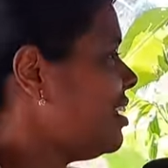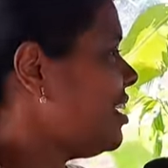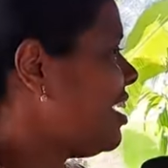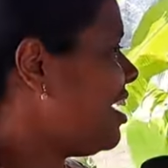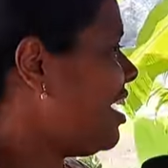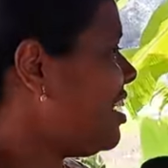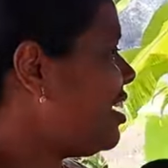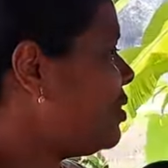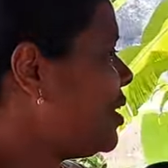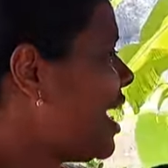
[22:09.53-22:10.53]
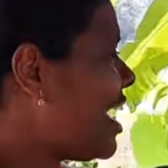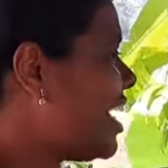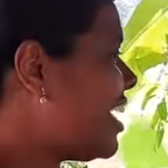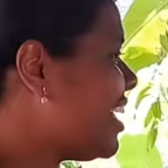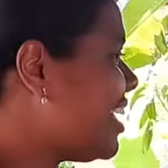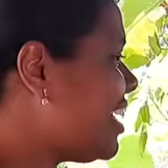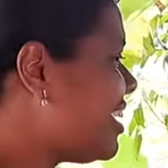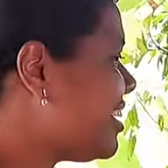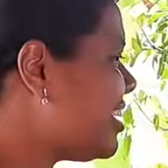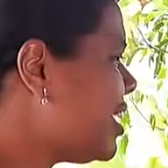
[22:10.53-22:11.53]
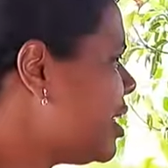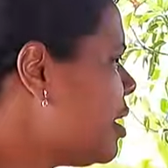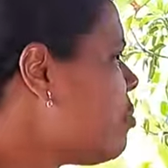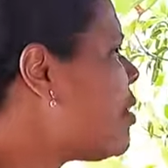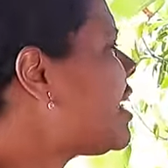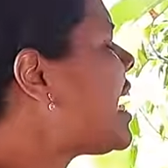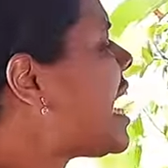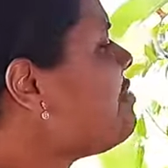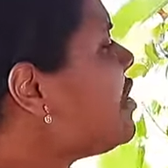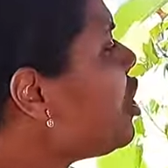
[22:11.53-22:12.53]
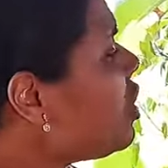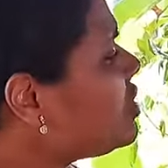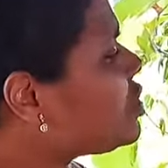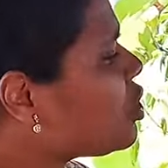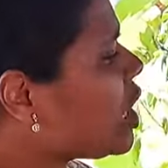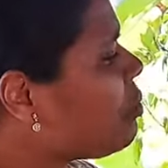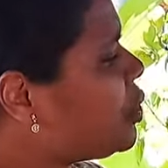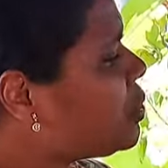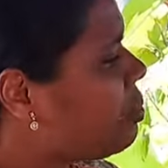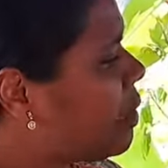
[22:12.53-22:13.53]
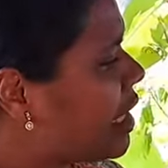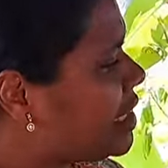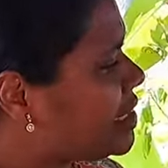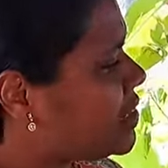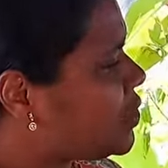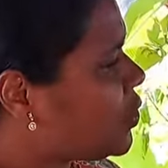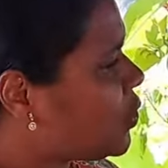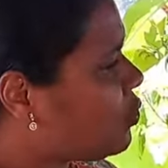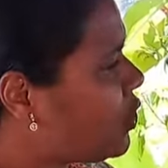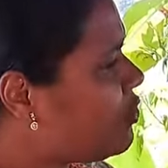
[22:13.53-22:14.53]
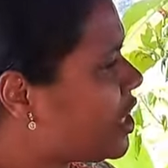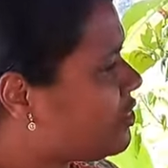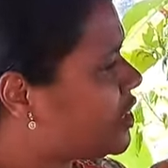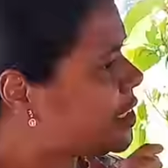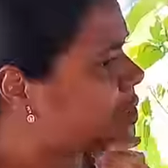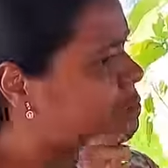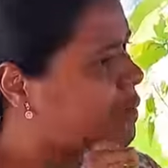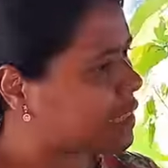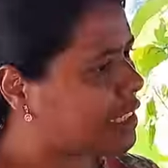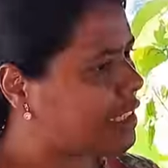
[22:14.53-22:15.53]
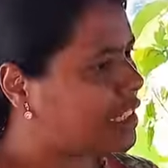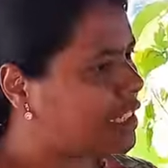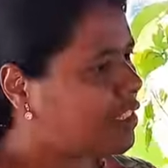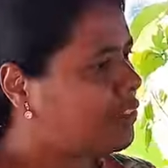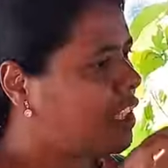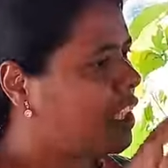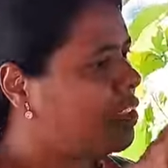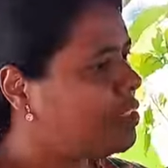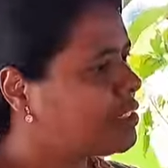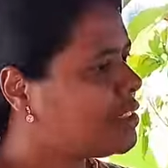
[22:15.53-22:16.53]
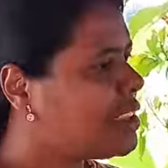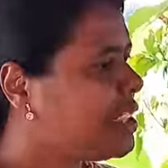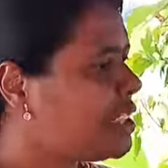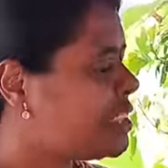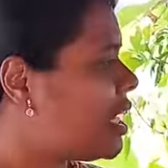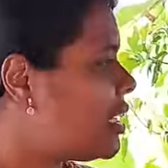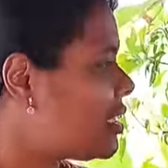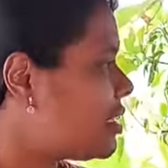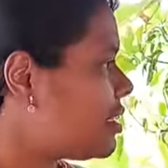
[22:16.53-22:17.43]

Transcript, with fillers: Hallelujah. Hallelujah. But can we also come to a place where, where we speak, we can also see result?